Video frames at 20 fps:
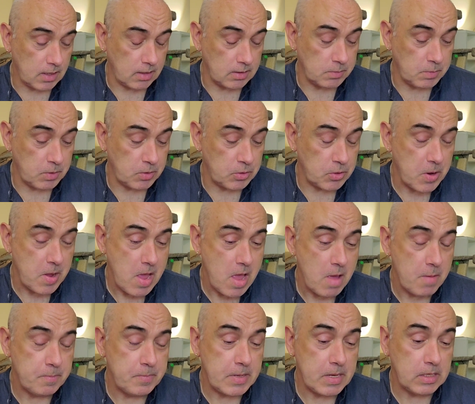
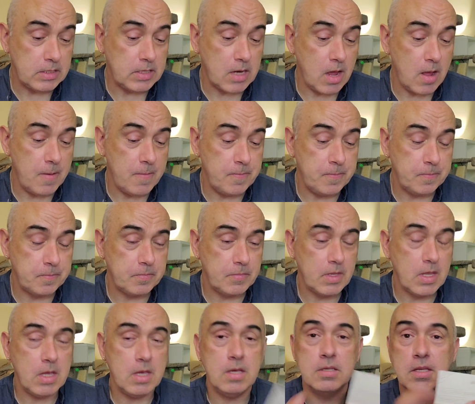ex-husband. But
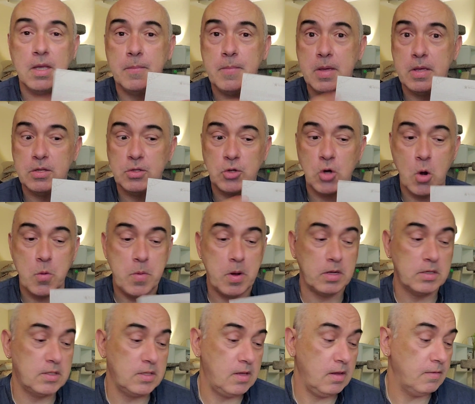he sent me a
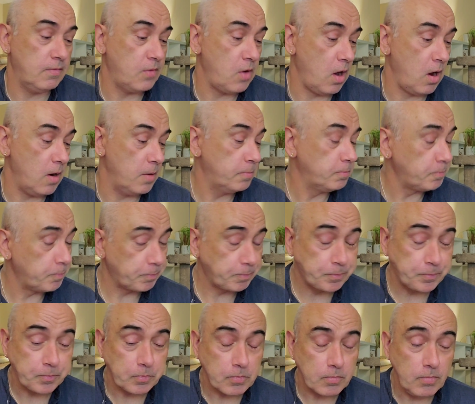Starbucks gift
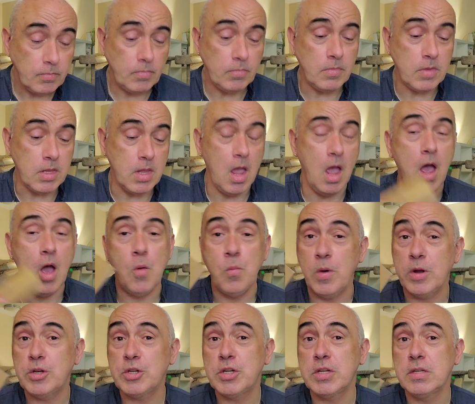card,
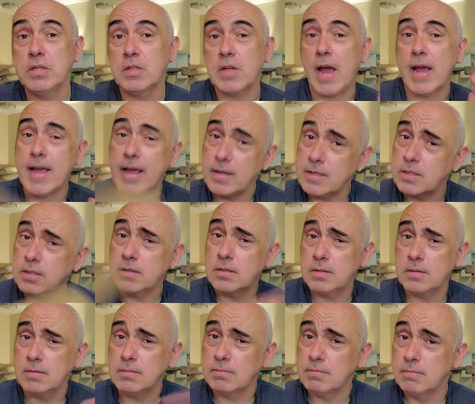which is, I
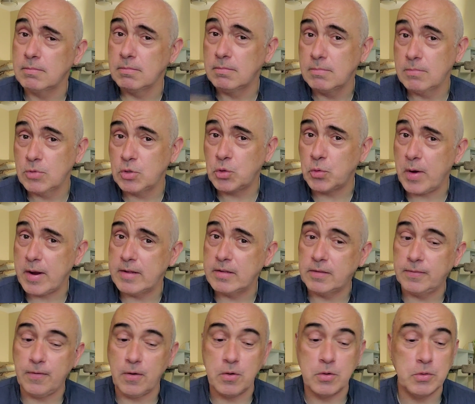guess,
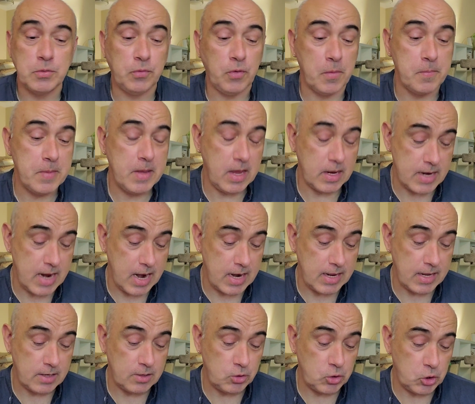transfers from
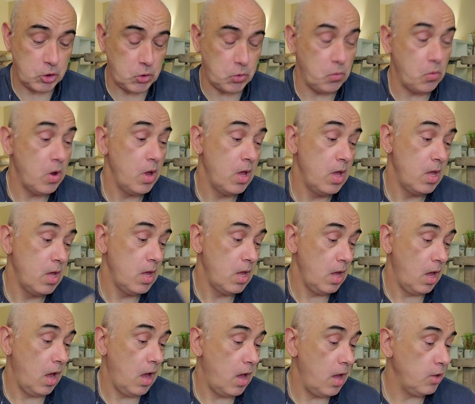Canadian to
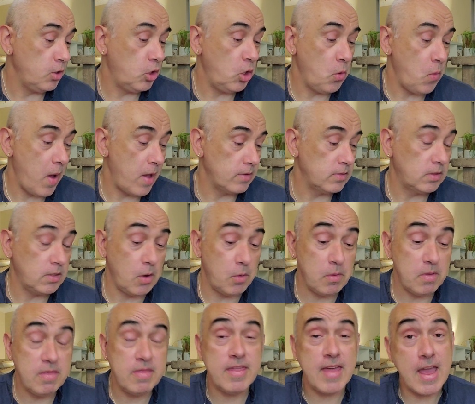
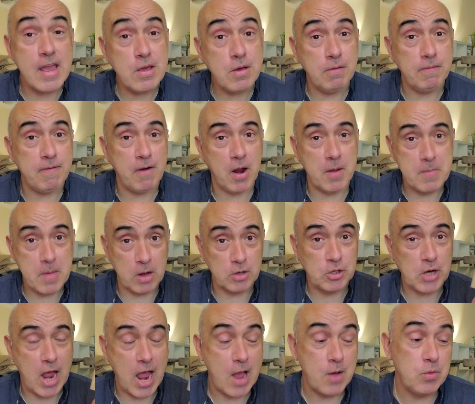US. So thank you
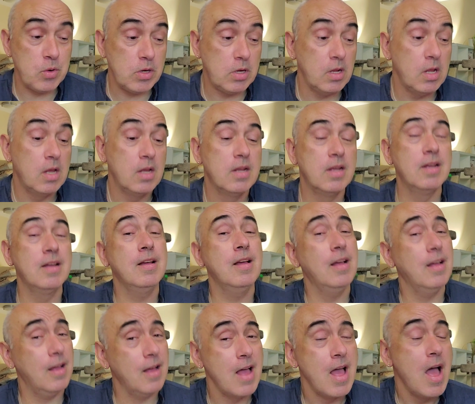very much. I will
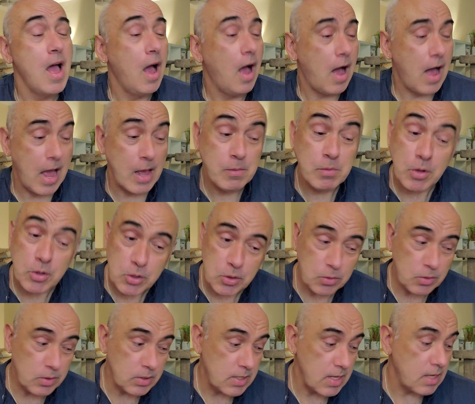
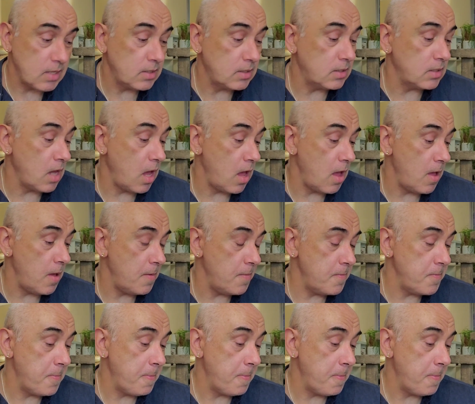I will use this